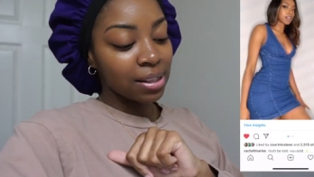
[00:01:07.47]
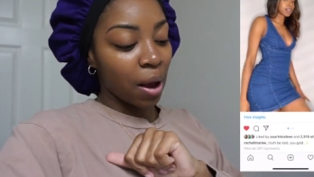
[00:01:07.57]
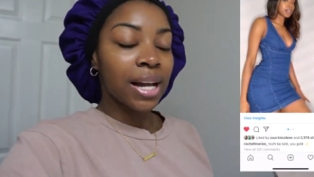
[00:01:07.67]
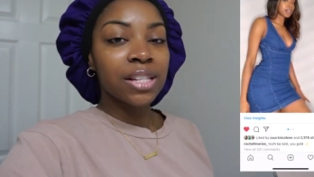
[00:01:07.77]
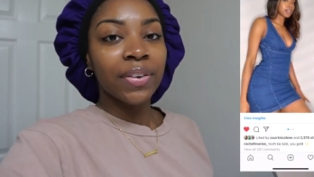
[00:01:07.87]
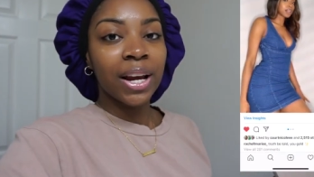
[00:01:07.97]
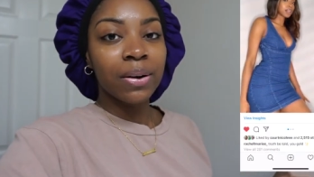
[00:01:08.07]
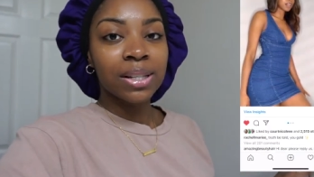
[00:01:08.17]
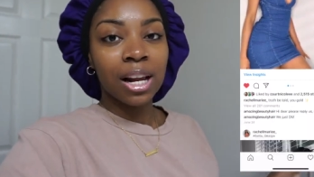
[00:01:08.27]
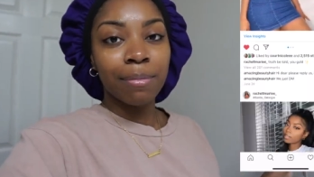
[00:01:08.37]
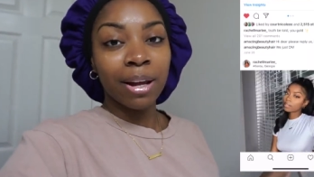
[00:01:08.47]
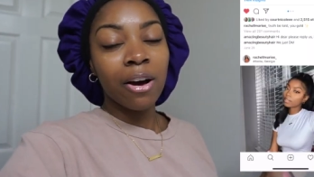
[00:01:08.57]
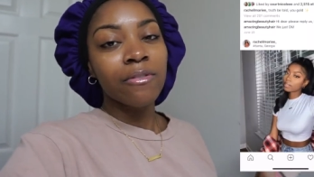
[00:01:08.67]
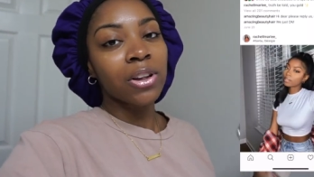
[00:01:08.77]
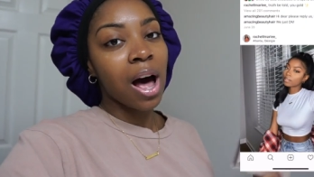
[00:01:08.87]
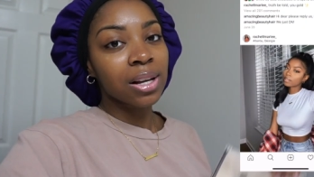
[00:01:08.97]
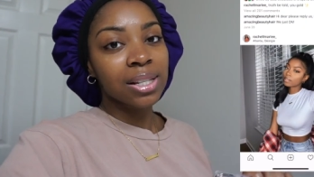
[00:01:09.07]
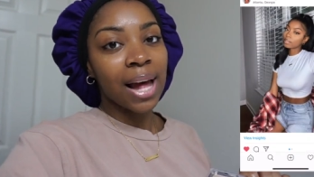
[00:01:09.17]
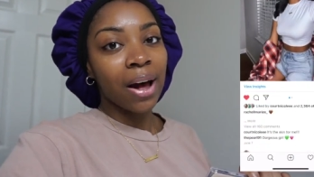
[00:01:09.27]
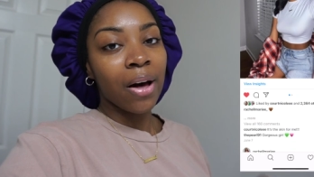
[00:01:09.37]
So today's video is going to be a vlog
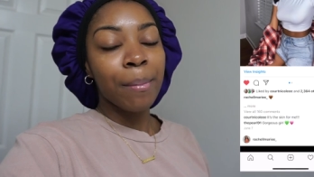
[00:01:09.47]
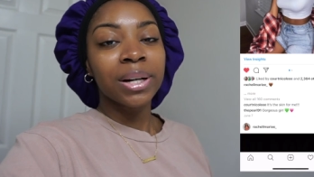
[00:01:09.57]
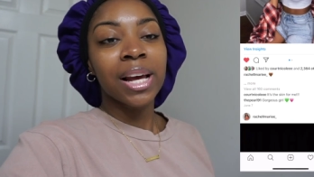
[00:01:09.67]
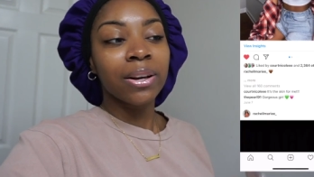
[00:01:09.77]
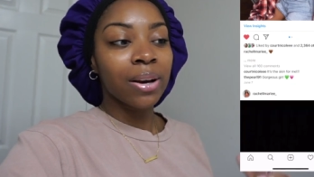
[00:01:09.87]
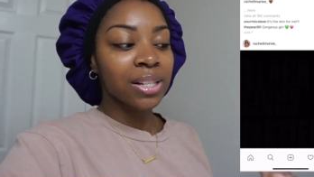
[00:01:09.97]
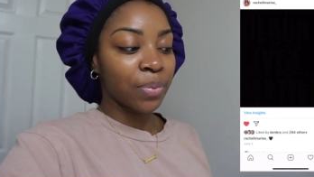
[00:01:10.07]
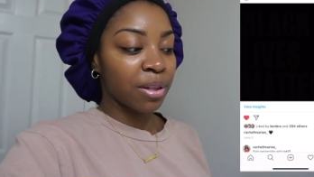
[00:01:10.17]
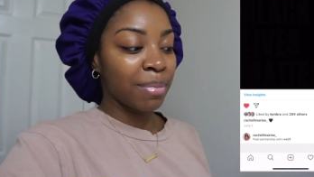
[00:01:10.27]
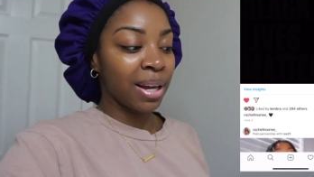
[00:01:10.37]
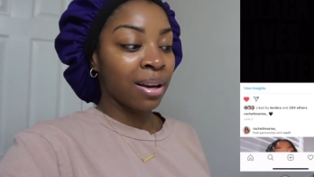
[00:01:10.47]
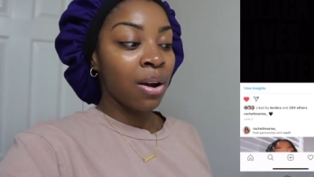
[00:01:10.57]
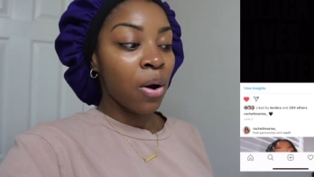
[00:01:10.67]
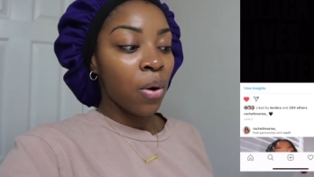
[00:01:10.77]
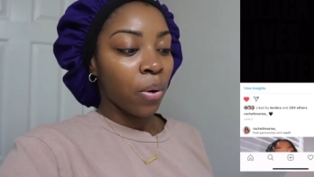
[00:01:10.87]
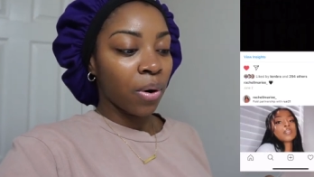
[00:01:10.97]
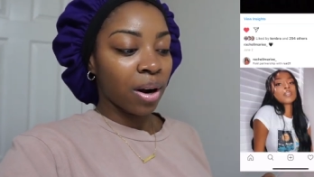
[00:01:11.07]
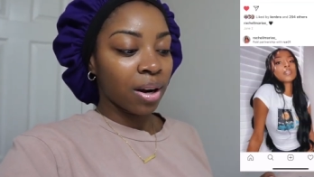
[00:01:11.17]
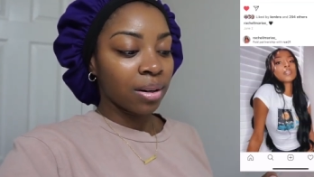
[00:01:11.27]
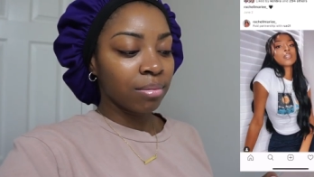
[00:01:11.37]
style. I'm going to take you guys with me
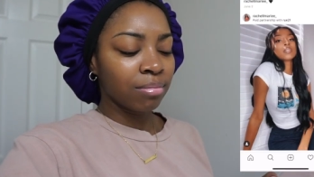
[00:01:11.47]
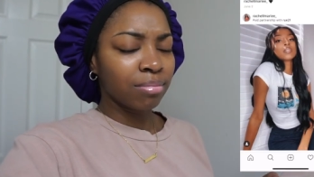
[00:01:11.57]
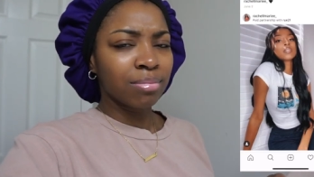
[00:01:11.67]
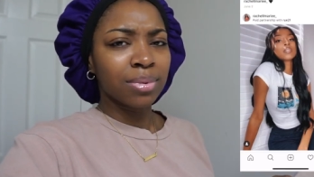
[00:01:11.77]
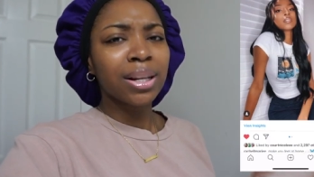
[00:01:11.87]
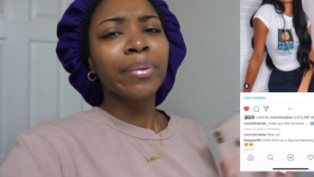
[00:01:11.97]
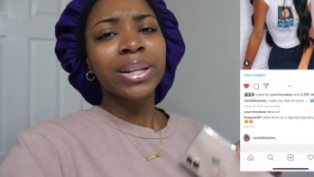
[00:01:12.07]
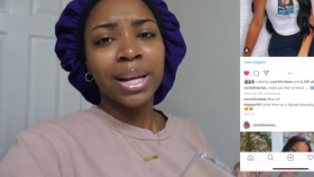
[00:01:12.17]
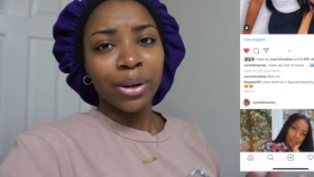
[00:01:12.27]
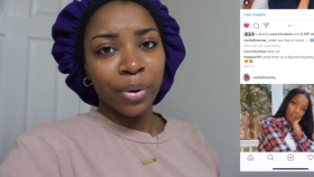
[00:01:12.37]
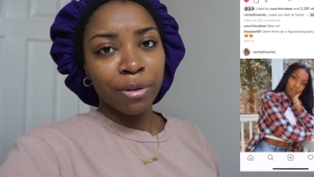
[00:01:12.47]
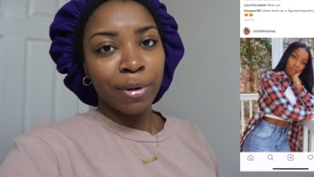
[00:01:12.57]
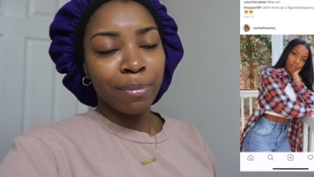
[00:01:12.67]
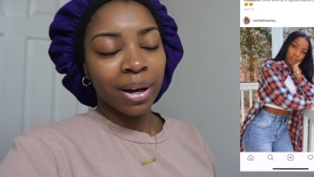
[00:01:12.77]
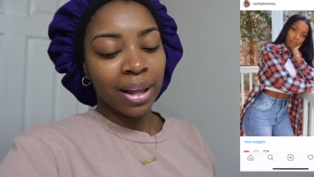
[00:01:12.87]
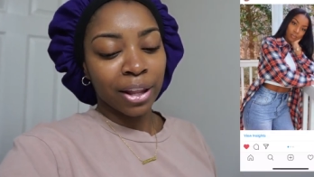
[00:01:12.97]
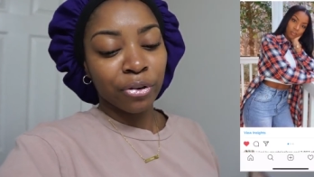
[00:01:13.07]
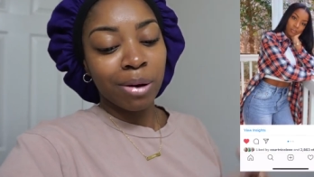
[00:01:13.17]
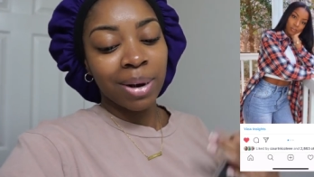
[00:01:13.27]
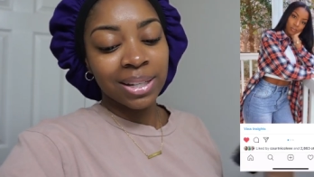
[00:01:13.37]
or not really take you with me but like
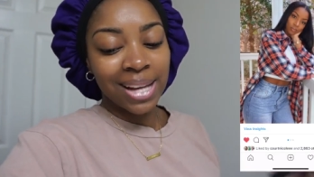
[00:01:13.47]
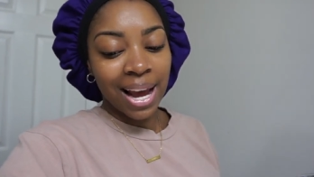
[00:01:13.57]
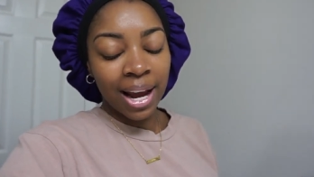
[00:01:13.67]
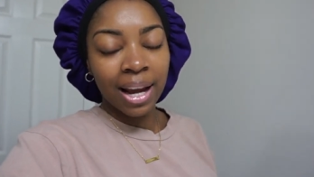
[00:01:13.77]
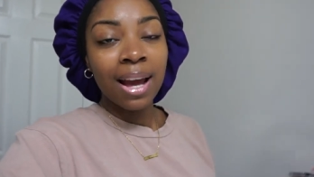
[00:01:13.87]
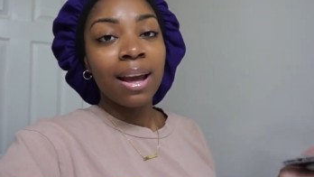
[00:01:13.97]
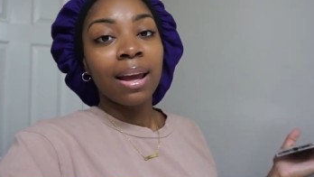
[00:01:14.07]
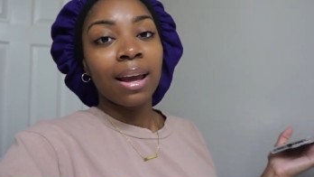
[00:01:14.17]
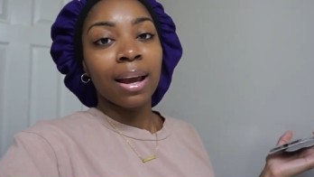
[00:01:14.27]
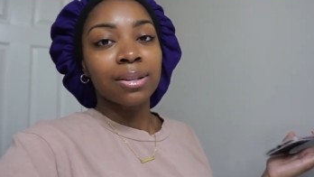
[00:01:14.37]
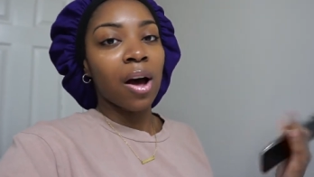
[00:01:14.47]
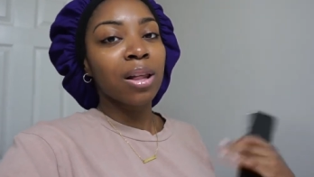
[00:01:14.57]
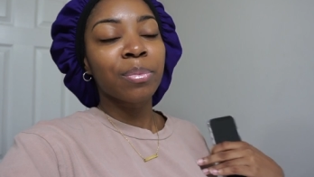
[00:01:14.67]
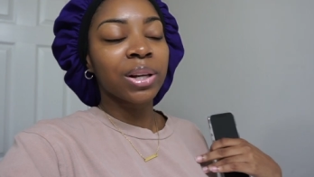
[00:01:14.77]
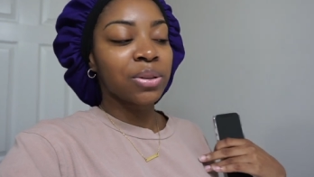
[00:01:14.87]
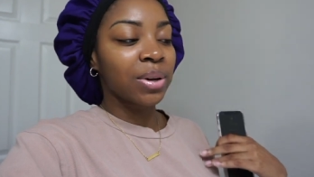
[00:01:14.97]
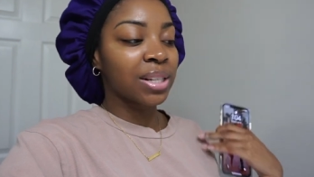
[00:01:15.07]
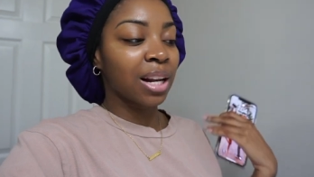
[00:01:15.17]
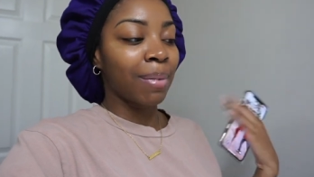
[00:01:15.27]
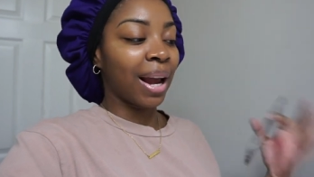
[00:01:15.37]
throughout my day and all I'm really doing
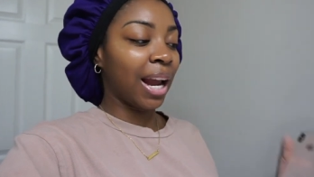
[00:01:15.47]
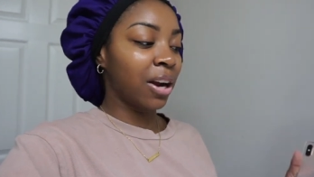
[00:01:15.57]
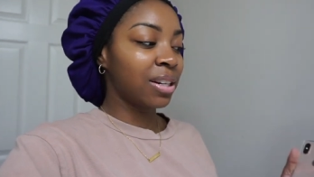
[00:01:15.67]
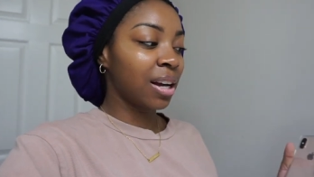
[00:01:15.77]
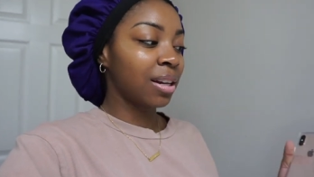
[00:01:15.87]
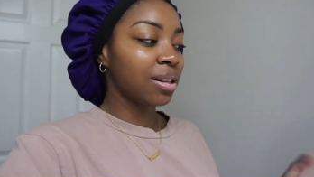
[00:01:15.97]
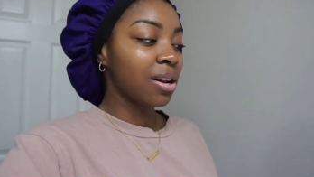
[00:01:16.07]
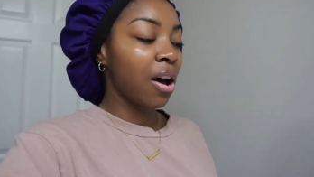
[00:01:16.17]
is getting my hair done.